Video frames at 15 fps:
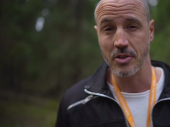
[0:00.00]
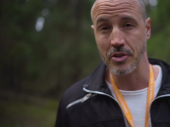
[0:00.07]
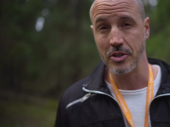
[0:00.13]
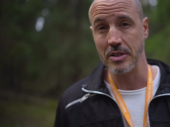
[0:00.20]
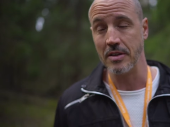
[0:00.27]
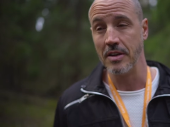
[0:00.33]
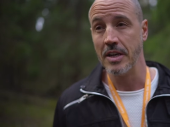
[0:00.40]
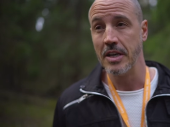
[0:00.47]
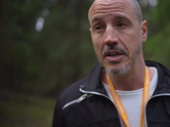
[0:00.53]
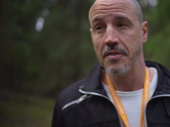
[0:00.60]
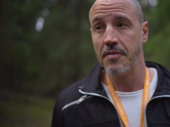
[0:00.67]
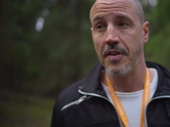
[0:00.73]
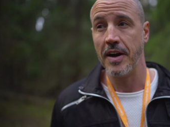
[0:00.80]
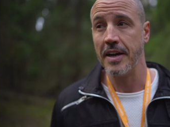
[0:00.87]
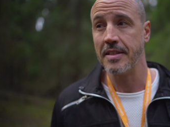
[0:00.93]
You can
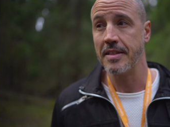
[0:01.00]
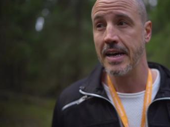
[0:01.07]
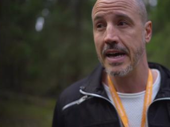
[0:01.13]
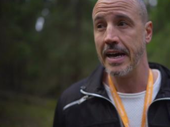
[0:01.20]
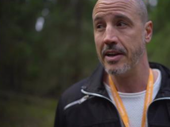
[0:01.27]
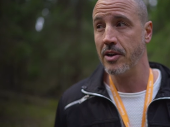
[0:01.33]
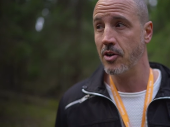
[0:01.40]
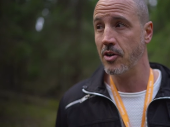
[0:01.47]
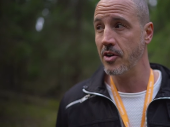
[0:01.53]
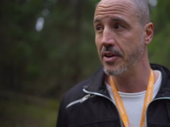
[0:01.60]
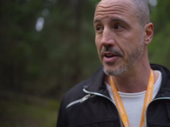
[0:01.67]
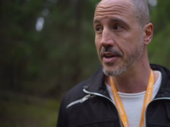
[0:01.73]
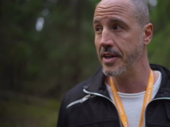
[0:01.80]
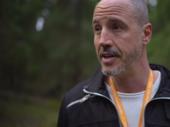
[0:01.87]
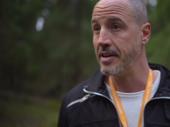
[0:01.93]
find that
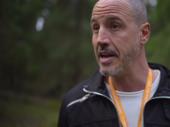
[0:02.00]
on